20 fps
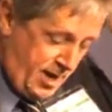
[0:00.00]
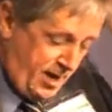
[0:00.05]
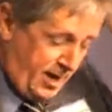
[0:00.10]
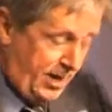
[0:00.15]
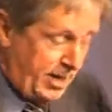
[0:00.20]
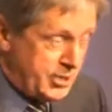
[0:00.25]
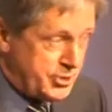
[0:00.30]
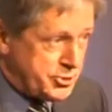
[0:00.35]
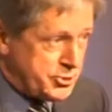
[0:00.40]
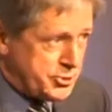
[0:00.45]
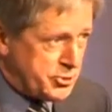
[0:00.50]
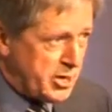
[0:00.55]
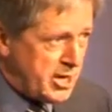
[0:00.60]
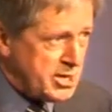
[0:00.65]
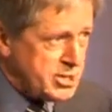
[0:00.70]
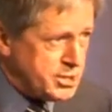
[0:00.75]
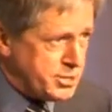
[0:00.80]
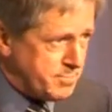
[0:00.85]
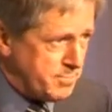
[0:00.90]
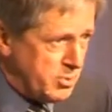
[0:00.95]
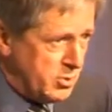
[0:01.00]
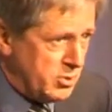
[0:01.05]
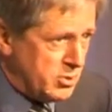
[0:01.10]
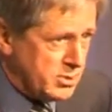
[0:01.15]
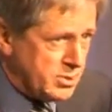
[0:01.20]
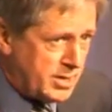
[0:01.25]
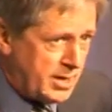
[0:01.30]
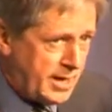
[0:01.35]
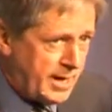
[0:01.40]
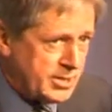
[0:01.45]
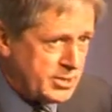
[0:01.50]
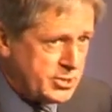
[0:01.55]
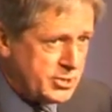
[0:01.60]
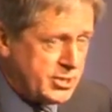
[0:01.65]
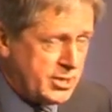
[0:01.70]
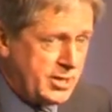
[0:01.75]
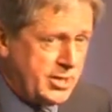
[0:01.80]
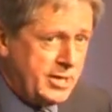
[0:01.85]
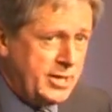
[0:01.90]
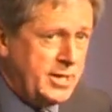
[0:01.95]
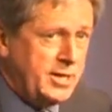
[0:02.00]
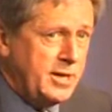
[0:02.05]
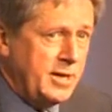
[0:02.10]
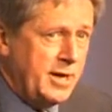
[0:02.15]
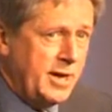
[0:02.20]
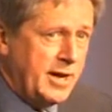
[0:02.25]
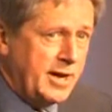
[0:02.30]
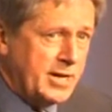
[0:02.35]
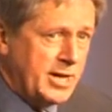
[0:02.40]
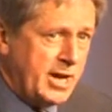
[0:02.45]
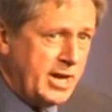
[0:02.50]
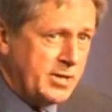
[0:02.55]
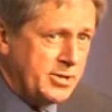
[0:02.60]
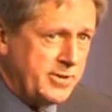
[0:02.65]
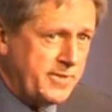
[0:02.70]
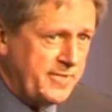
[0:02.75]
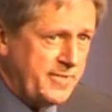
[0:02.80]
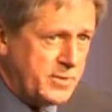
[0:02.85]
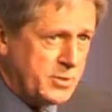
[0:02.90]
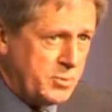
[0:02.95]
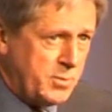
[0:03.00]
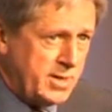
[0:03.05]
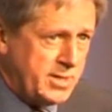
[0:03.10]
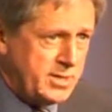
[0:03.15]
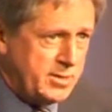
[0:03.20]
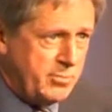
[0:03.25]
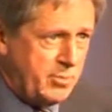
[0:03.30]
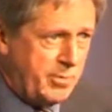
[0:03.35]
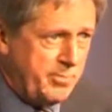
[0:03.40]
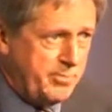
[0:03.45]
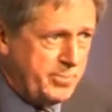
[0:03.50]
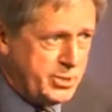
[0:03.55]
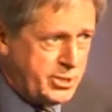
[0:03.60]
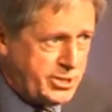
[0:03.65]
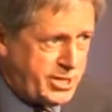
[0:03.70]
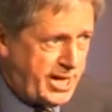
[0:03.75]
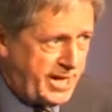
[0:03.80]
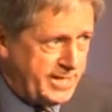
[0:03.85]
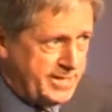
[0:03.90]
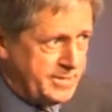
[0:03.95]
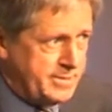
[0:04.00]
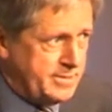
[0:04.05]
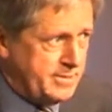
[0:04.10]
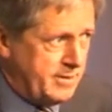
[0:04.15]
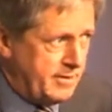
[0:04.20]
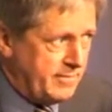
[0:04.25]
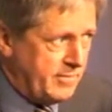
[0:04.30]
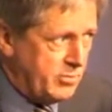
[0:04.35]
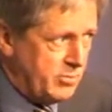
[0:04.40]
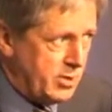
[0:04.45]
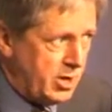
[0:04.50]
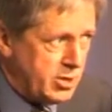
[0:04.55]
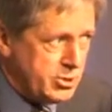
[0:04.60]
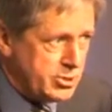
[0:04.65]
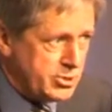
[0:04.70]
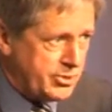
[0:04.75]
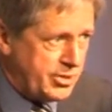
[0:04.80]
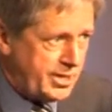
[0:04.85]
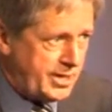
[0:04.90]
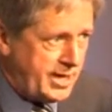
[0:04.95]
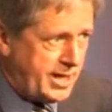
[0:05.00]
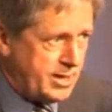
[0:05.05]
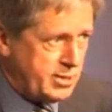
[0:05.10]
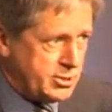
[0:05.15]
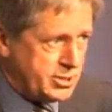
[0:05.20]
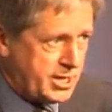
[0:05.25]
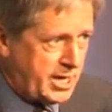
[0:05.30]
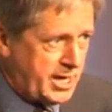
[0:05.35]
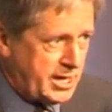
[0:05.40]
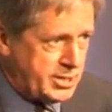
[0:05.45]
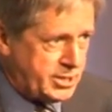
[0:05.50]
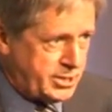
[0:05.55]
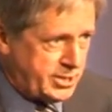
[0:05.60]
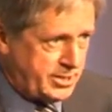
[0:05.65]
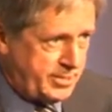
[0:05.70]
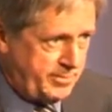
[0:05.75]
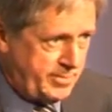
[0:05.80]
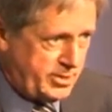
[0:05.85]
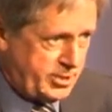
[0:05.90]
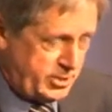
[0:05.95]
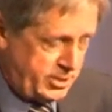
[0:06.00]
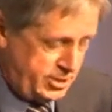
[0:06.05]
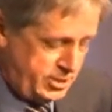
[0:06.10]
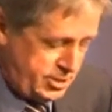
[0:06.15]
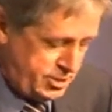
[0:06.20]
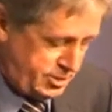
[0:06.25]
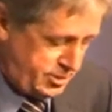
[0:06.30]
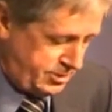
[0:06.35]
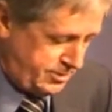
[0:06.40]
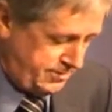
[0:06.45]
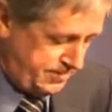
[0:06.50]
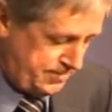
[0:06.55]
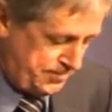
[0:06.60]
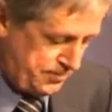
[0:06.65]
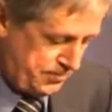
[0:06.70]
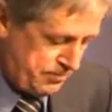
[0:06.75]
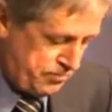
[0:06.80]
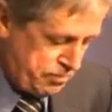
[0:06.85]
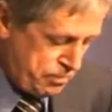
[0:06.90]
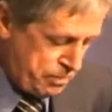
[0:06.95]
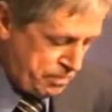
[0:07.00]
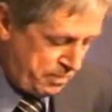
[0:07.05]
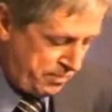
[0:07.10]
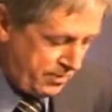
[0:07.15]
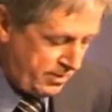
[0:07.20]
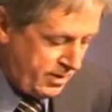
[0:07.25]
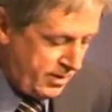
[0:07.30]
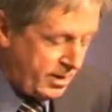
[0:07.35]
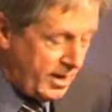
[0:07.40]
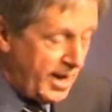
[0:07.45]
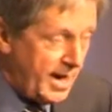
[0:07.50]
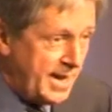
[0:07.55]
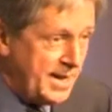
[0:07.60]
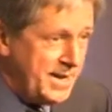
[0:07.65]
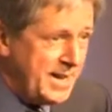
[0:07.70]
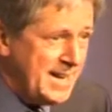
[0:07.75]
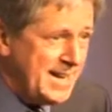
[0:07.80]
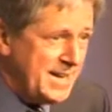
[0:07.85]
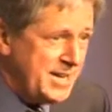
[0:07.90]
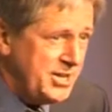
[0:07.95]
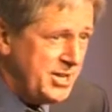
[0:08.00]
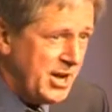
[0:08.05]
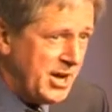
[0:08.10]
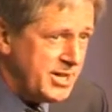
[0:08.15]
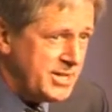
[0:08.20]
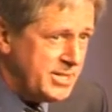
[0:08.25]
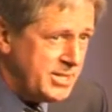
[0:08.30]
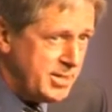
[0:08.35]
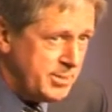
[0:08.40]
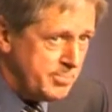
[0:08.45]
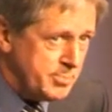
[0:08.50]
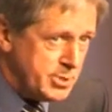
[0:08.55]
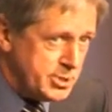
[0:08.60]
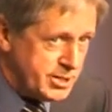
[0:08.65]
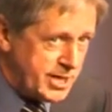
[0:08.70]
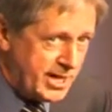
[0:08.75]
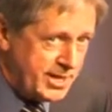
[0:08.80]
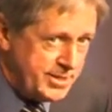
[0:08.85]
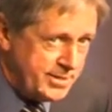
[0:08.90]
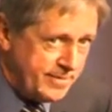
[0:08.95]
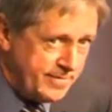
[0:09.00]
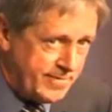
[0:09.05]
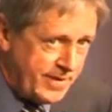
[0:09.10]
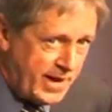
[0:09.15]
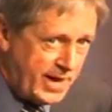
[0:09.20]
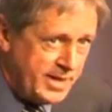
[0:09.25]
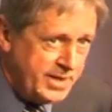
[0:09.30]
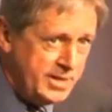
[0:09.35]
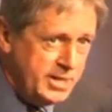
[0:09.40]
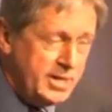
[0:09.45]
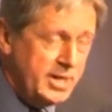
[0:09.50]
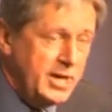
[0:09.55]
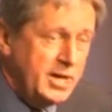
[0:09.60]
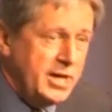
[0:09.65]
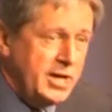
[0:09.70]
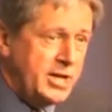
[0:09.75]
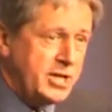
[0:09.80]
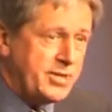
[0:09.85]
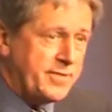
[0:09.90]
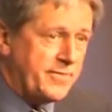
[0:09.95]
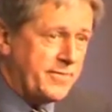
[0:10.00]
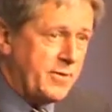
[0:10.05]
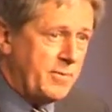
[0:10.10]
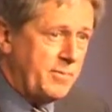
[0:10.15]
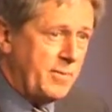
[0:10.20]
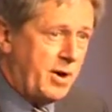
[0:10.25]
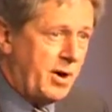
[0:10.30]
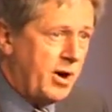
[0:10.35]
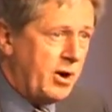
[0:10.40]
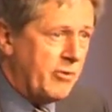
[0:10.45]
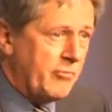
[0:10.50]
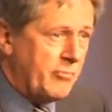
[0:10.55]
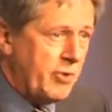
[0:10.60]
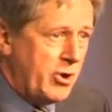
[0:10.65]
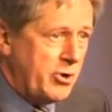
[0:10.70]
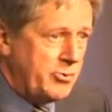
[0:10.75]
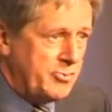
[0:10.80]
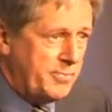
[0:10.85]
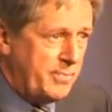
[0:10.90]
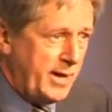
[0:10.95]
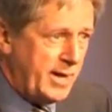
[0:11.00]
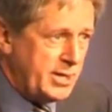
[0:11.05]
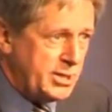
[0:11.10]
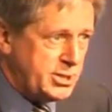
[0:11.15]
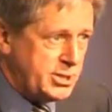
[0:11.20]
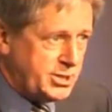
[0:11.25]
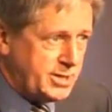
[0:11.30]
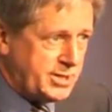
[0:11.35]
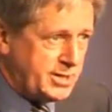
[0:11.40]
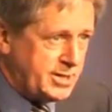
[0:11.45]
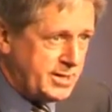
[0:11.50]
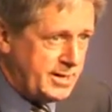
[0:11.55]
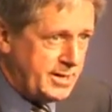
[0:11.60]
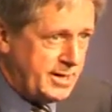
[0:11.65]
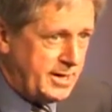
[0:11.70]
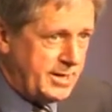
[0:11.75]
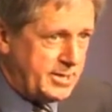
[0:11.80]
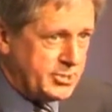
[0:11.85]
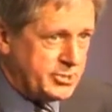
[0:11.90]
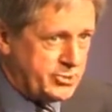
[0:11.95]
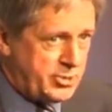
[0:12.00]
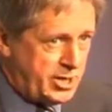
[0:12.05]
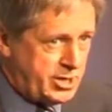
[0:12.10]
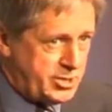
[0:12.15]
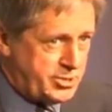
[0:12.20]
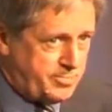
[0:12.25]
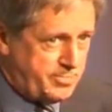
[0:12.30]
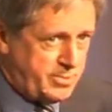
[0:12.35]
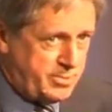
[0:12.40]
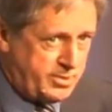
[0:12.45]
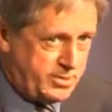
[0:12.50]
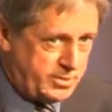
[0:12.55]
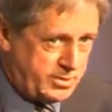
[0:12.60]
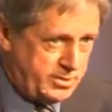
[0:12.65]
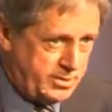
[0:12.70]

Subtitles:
And transport actually accounts for 21% of all those greenhouse gas emissions. And nearly 90% of that is from our road-based transport.